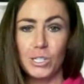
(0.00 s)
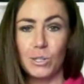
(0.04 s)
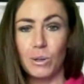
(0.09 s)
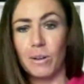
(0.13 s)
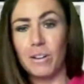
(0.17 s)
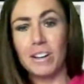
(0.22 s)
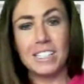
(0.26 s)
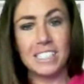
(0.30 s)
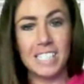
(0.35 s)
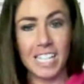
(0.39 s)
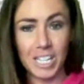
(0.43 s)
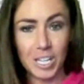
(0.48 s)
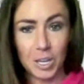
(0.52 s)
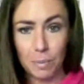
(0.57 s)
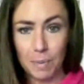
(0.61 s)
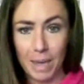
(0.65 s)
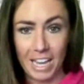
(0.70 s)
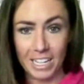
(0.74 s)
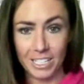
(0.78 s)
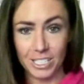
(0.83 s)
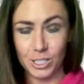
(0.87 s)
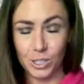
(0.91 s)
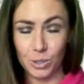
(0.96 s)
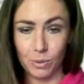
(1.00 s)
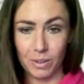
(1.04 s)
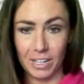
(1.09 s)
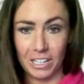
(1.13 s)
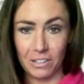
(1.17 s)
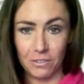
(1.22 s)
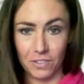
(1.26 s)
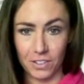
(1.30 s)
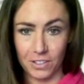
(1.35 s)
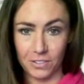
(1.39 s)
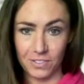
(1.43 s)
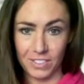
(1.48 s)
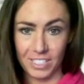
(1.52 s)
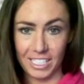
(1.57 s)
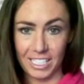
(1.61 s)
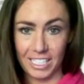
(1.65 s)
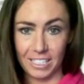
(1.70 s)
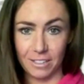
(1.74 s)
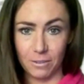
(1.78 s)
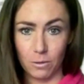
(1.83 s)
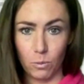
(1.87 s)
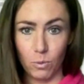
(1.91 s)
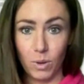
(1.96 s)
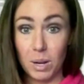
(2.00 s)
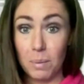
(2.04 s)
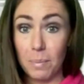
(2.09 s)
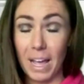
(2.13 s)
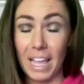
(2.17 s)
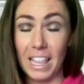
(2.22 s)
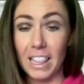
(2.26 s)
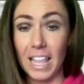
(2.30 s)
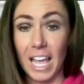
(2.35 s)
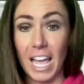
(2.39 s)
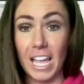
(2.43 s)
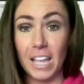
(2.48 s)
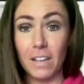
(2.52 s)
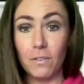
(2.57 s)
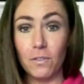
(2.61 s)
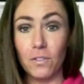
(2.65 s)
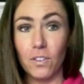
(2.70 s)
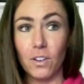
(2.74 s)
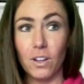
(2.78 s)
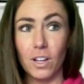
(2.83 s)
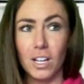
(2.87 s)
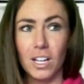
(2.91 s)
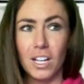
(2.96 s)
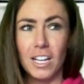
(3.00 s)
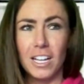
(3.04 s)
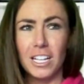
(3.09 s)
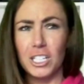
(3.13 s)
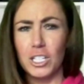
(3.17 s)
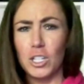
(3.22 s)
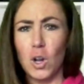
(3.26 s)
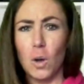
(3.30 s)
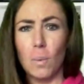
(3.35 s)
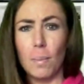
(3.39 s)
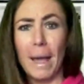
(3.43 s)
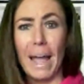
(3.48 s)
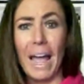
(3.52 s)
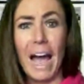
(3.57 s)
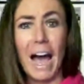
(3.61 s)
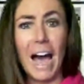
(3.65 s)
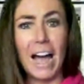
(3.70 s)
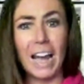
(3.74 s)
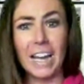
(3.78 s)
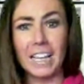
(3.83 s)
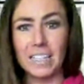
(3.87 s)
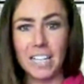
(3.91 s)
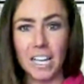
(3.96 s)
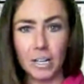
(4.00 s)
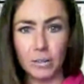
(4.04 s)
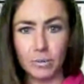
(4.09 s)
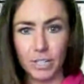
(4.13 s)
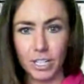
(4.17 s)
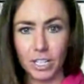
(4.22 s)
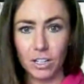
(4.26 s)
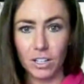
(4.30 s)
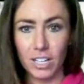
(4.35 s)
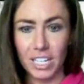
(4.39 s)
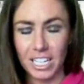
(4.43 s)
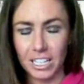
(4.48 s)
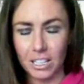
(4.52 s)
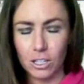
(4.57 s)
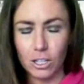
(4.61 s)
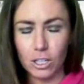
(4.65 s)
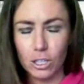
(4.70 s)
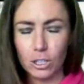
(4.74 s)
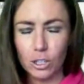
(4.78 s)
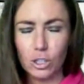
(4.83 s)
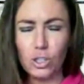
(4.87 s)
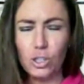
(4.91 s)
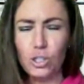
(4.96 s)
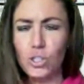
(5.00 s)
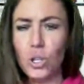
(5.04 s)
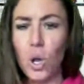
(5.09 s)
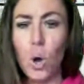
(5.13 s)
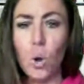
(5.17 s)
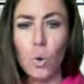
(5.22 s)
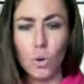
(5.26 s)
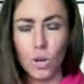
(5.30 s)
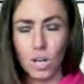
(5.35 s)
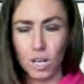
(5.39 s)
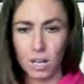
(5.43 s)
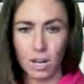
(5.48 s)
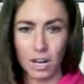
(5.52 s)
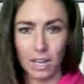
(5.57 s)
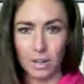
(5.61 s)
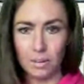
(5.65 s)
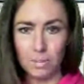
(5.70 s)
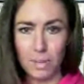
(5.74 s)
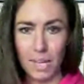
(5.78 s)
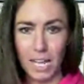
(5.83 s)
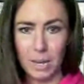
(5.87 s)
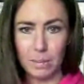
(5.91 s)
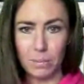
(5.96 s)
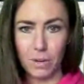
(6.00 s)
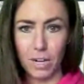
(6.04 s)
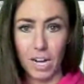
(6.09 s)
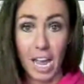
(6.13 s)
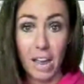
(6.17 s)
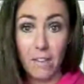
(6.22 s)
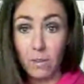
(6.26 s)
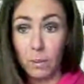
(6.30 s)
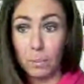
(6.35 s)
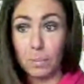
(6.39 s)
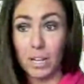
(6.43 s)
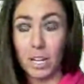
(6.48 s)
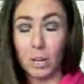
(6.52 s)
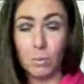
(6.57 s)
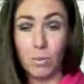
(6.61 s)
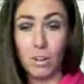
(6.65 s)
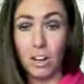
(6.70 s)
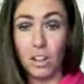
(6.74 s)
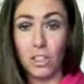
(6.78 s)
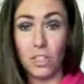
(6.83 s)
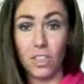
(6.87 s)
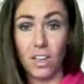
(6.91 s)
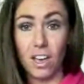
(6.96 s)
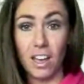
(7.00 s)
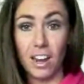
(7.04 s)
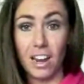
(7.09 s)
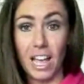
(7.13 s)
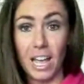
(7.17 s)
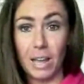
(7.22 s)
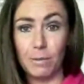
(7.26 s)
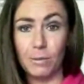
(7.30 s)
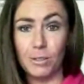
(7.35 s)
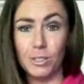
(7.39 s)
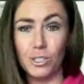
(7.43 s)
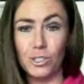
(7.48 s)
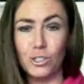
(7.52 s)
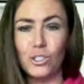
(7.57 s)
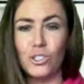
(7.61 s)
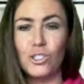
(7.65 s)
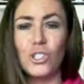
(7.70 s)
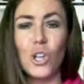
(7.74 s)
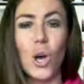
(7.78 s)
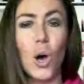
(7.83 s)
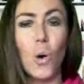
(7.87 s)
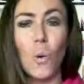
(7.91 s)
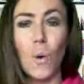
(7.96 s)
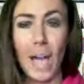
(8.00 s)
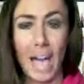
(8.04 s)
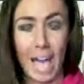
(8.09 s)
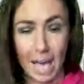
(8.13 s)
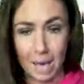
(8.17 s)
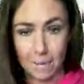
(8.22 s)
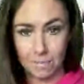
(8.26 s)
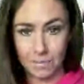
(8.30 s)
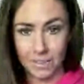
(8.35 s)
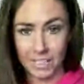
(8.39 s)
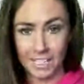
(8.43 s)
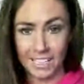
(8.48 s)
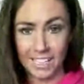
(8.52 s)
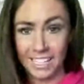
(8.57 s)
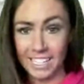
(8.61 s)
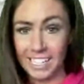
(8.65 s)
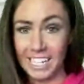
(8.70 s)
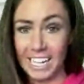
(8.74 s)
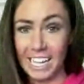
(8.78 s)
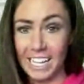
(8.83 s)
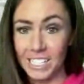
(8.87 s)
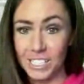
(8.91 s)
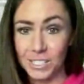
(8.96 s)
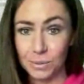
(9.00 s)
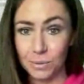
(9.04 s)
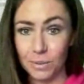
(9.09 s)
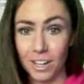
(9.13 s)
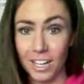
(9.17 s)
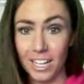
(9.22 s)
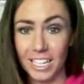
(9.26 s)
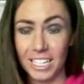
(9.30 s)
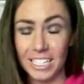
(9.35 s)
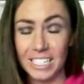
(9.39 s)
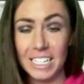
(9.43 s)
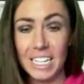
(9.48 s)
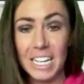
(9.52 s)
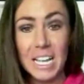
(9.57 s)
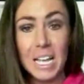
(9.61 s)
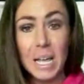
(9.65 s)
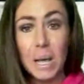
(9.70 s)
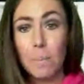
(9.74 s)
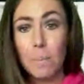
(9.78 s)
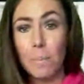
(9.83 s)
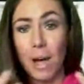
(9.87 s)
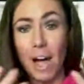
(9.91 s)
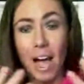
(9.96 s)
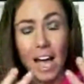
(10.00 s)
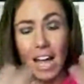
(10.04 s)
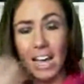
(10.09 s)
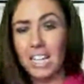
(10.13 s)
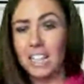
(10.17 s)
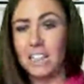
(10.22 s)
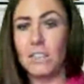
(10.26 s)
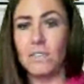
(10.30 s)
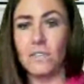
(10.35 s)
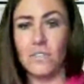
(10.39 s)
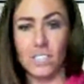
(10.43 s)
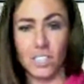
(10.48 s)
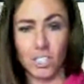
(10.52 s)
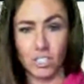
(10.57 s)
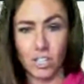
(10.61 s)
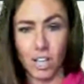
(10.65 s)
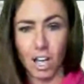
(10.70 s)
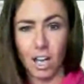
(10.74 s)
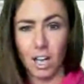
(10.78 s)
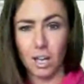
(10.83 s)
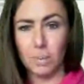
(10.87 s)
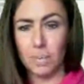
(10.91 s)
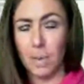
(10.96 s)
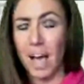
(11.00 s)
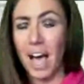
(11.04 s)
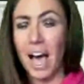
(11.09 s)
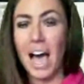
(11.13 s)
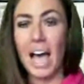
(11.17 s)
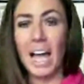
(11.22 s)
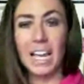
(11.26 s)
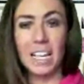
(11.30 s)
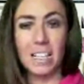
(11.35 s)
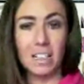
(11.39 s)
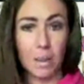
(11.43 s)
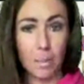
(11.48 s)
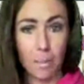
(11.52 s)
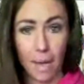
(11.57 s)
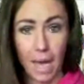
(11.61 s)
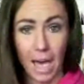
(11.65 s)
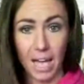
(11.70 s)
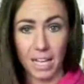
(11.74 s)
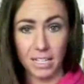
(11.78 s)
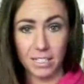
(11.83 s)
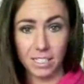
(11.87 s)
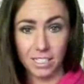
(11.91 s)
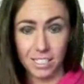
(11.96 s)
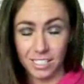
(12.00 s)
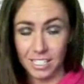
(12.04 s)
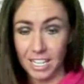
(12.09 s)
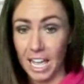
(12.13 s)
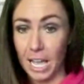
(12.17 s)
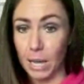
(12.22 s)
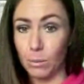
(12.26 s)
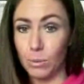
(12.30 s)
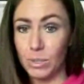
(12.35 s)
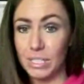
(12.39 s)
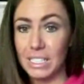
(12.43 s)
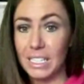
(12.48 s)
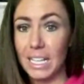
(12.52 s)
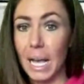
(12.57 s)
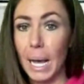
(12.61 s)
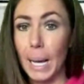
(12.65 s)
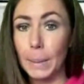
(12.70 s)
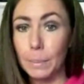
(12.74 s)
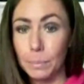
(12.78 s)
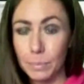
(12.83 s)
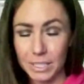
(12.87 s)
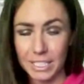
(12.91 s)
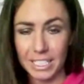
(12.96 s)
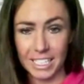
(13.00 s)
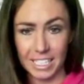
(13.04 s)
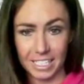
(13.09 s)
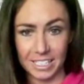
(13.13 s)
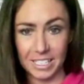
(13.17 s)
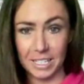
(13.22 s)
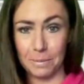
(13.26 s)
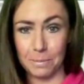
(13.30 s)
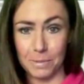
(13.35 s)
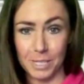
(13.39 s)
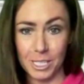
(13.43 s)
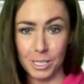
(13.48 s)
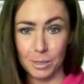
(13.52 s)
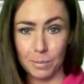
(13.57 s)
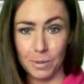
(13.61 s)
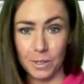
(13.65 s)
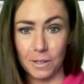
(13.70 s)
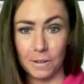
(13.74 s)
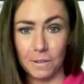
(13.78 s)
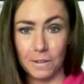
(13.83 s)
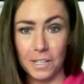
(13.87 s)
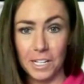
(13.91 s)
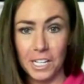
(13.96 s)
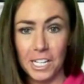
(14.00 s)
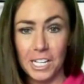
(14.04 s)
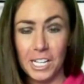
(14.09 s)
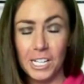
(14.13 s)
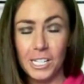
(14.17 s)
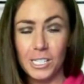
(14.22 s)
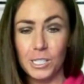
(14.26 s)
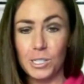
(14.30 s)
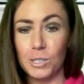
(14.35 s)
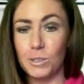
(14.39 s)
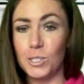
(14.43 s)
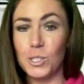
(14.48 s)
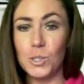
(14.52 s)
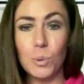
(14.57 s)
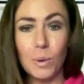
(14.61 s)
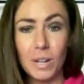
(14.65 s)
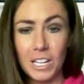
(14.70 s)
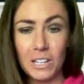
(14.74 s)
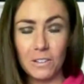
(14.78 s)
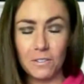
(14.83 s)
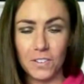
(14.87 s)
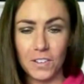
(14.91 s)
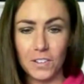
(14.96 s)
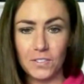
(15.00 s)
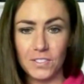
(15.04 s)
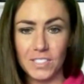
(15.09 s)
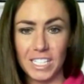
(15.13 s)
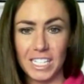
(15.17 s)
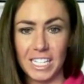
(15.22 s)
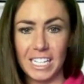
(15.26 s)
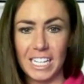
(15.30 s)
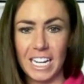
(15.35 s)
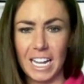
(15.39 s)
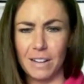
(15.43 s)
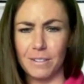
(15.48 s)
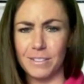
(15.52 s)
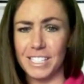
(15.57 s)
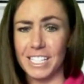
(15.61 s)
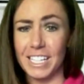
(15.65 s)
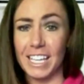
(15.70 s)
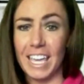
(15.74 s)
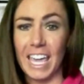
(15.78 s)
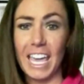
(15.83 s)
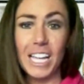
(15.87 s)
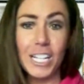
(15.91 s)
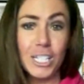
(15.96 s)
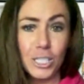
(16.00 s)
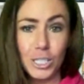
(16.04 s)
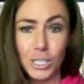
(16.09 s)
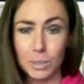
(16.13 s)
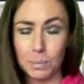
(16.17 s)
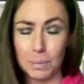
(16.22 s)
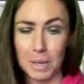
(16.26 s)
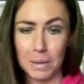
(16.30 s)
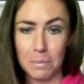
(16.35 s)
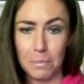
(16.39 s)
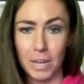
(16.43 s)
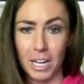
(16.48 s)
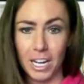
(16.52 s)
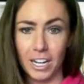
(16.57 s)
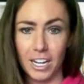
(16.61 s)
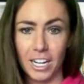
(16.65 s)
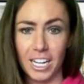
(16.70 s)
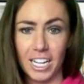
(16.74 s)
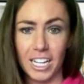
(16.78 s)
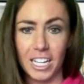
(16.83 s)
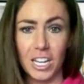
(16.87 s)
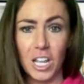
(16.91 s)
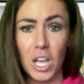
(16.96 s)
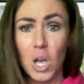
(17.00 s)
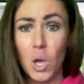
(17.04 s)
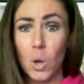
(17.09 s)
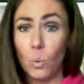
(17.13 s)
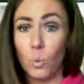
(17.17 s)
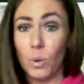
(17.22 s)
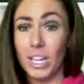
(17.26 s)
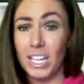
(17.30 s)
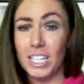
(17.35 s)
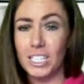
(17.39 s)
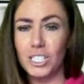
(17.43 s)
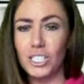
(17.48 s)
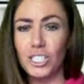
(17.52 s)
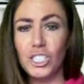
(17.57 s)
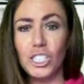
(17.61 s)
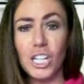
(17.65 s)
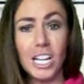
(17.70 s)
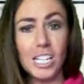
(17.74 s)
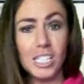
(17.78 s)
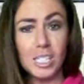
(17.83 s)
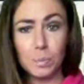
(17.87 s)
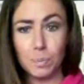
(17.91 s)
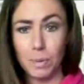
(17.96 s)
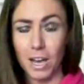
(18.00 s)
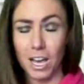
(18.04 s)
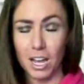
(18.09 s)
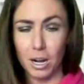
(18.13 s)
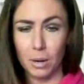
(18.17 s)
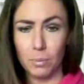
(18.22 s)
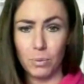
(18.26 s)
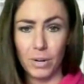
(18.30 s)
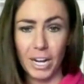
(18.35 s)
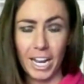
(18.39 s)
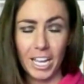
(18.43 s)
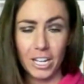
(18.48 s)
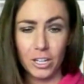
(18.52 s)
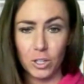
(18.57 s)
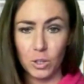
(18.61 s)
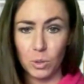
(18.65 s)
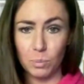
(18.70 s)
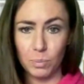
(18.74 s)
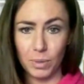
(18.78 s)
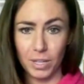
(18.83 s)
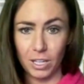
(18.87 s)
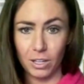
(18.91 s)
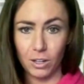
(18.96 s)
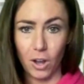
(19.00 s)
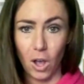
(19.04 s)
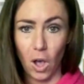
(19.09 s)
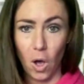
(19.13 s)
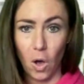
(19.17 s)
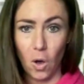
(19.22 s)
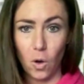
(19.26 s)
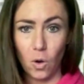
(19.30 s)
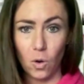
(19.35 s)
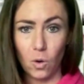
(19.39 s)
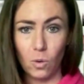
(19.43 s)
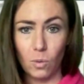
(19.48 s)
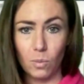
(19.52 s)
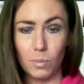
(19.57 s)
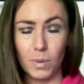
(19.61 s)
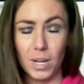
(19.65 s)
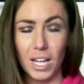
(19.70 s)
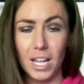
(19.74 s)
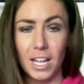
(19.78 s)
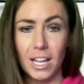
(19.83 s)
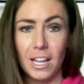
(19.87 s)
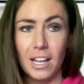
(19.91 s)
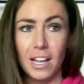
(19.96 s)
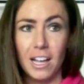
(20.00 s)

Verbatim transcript: So I want to take you back to 2015 when my life, you know, my highlight reel, it looked so good on paper. Everybody would have thought I was so happy. And guess what? Behind the facade, behind the masks, I was completely miserable. So in 2015, I was engaged to be married. We had just bought our brand new build home